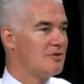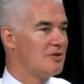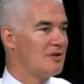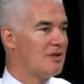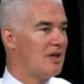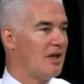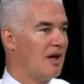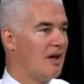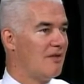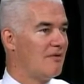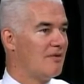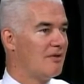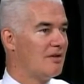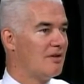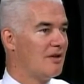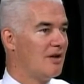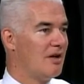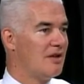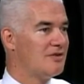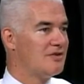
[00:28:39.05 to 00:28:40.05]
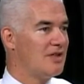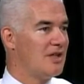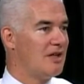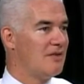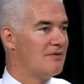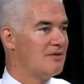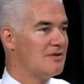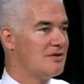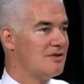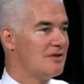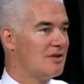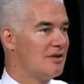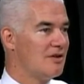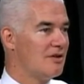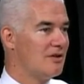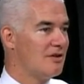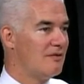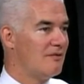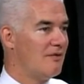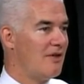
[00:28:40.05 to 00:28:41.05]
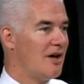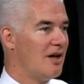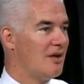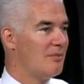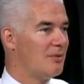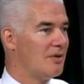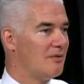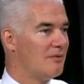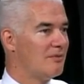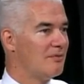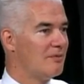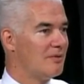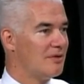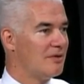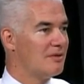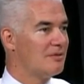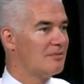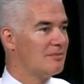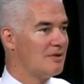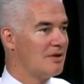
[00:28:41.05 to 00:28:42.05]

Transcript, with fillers: So you have a, a safe and secure environment where,